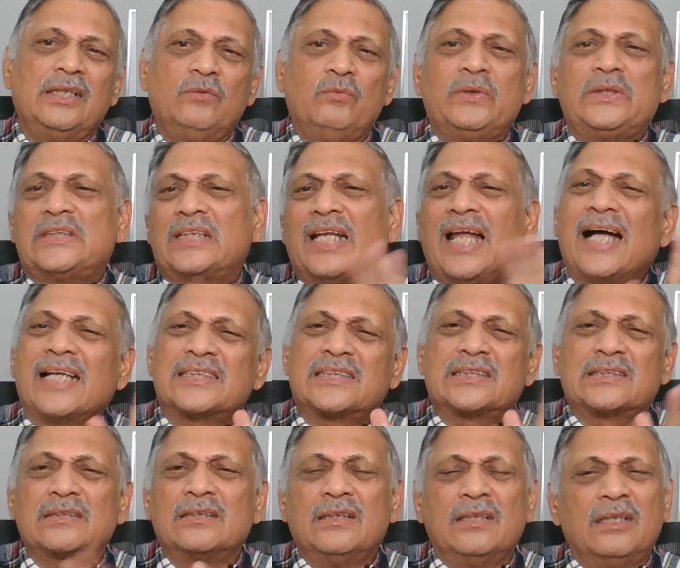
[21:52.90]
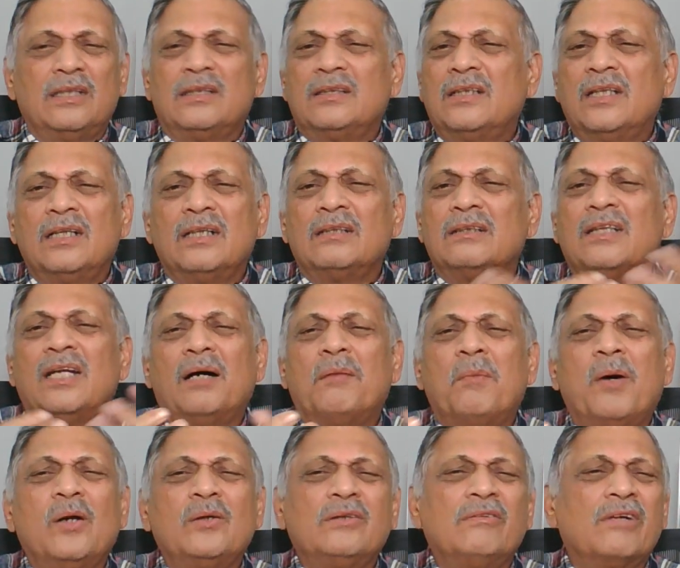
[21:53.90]
which last, the
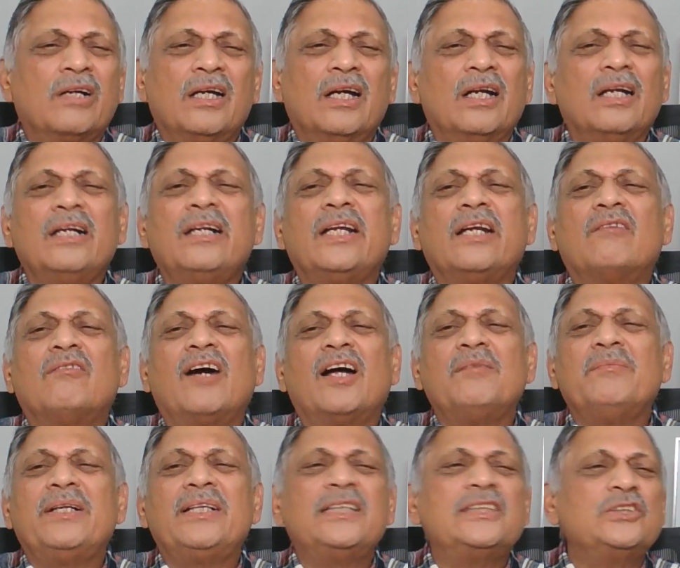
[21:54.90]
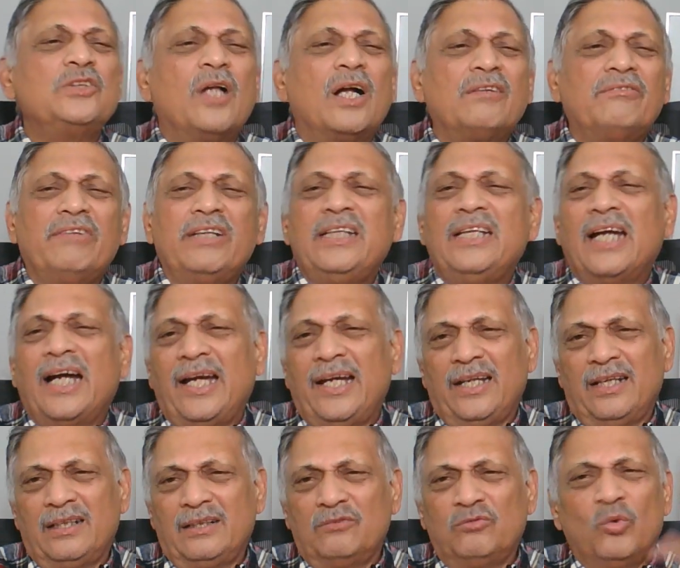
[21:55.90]
amount of current requirement is not very
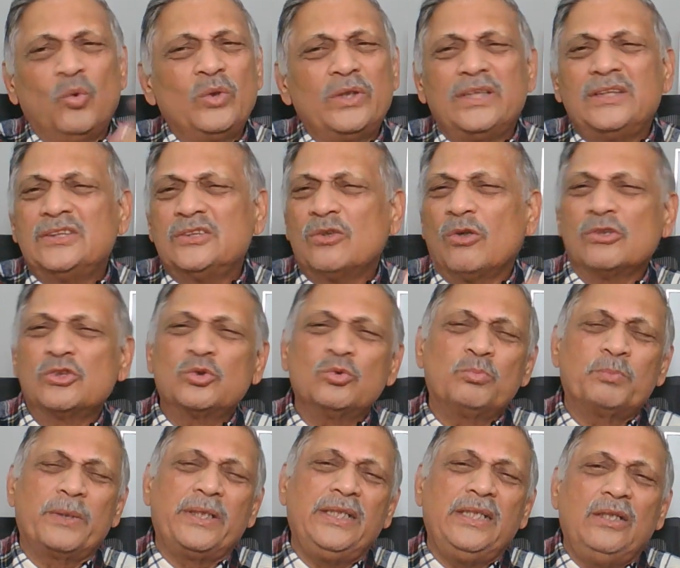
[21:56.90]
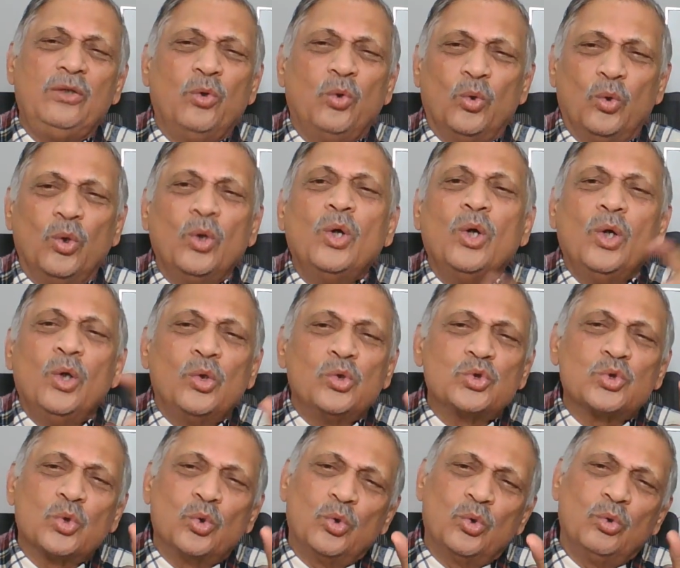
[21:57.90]
high, the voltage is also pretty low,
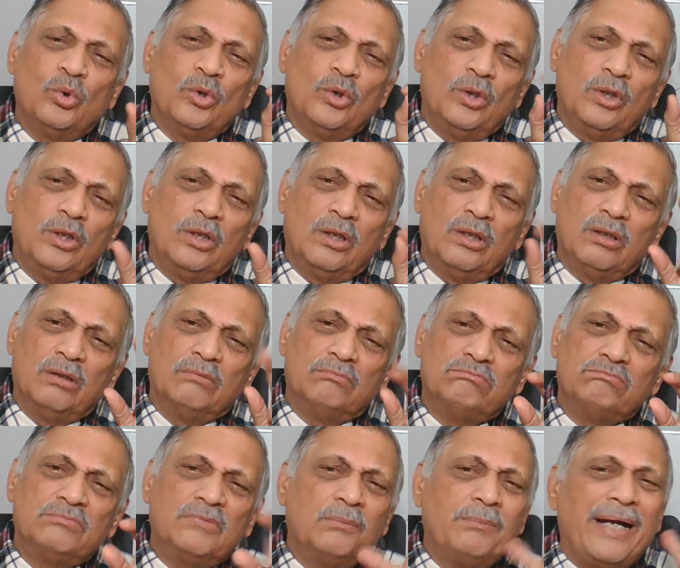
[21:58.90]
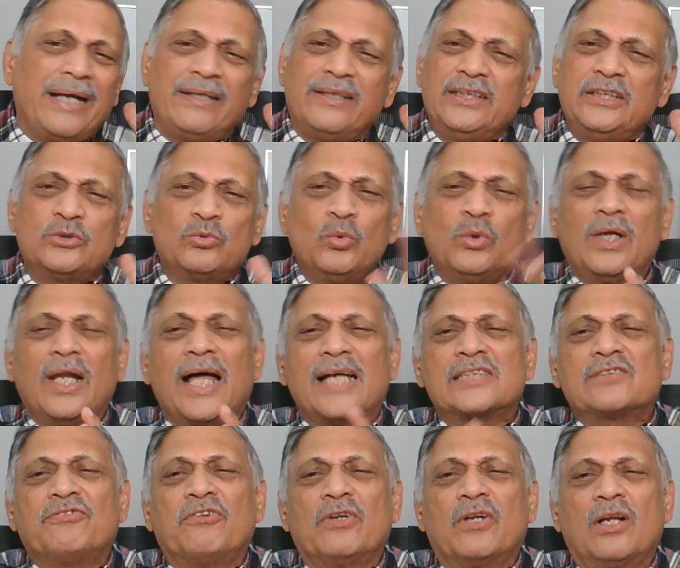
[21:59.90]
so the batteries could
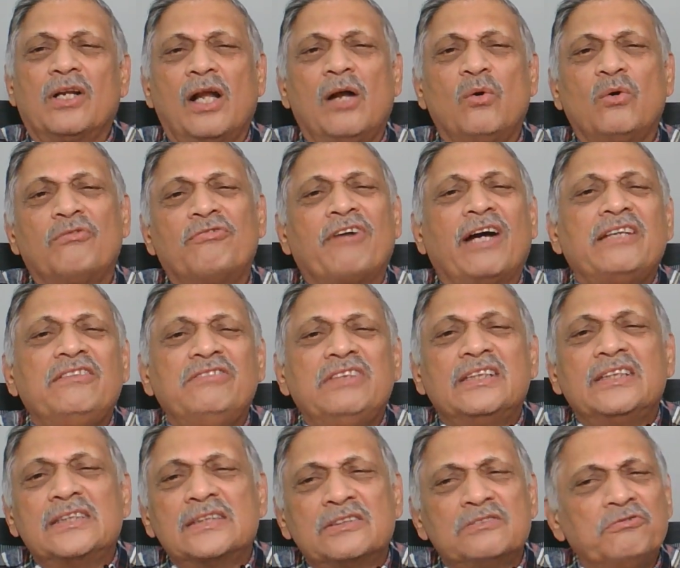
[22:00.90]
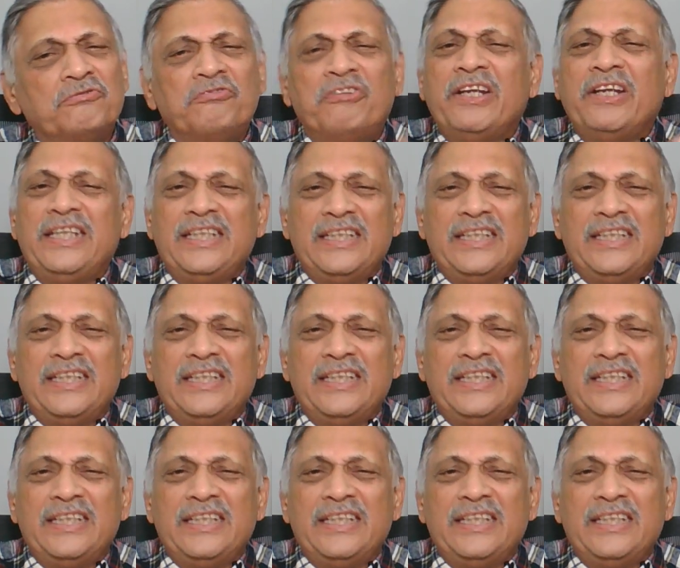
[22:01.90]
last for around 5 years very